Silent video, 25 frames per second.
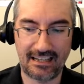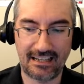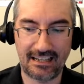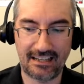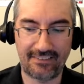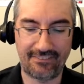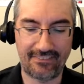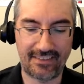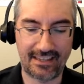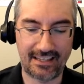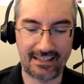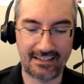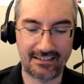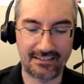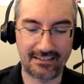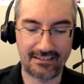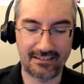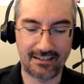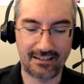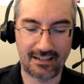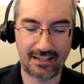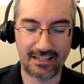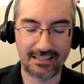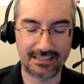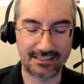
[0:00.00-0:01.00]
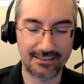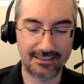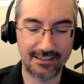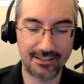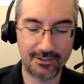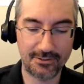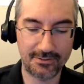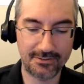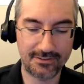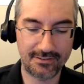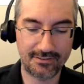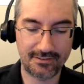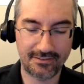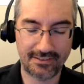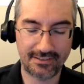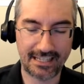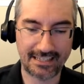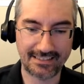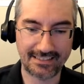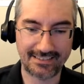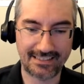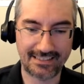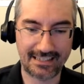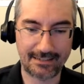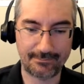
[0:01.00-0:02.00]
And then I clone
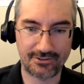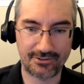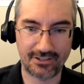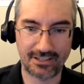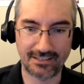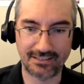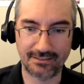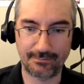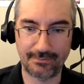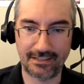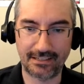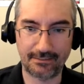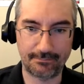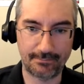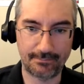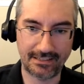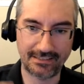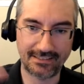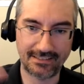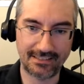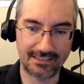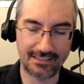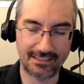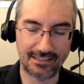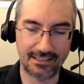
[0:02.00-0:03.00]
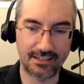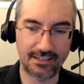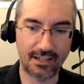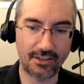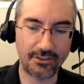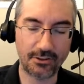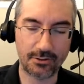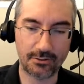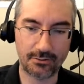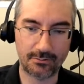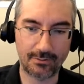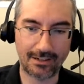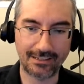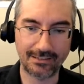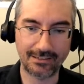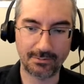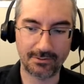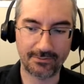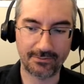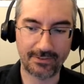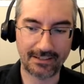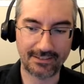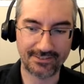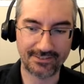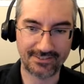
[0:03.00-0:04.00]
that snapshot to make basically another
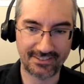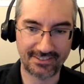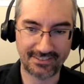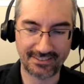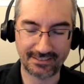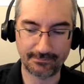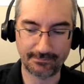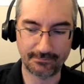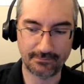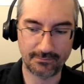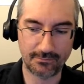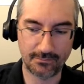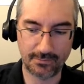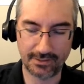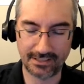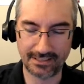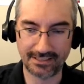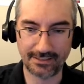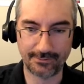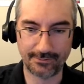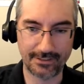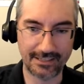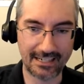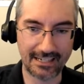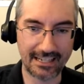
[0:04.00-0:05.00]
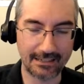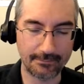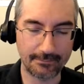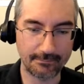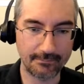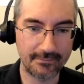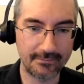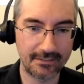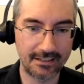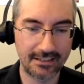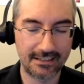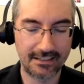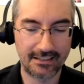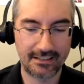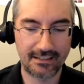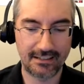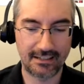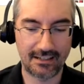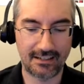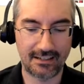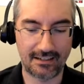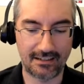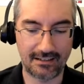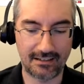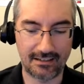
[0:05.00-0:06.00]
writable file system with a different name.
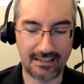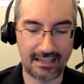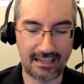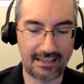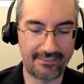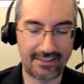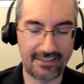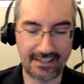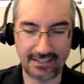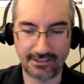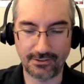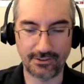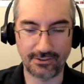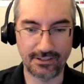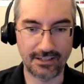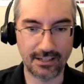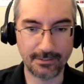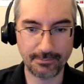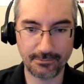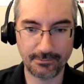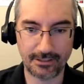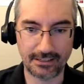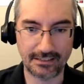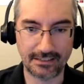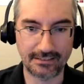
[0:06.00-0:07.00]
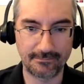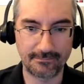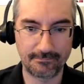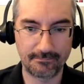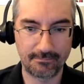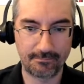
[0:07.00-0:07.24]
And then I do the upgrade.